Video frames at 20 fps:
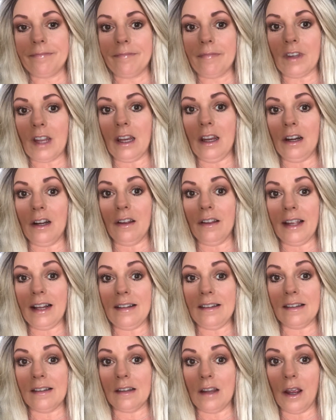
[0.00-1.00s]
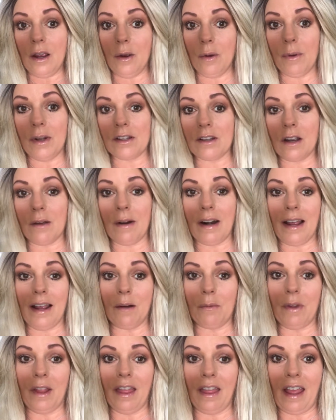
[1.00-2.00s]
you know, that's what's going
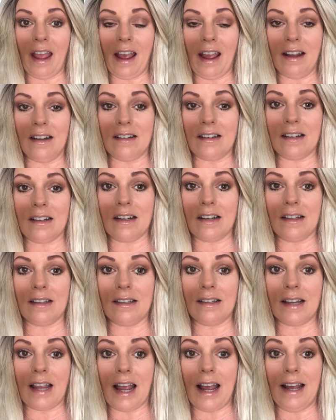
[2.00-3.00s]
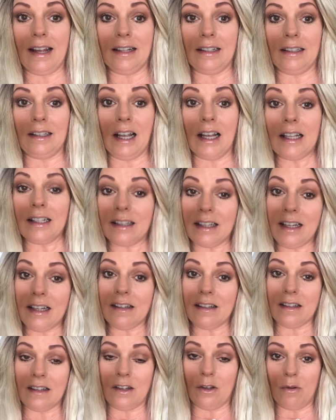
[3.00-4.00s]
on with that. Scott luckily
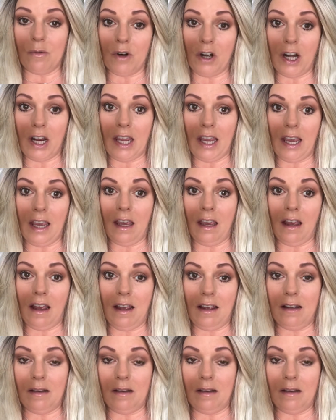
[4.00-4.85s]
is still working.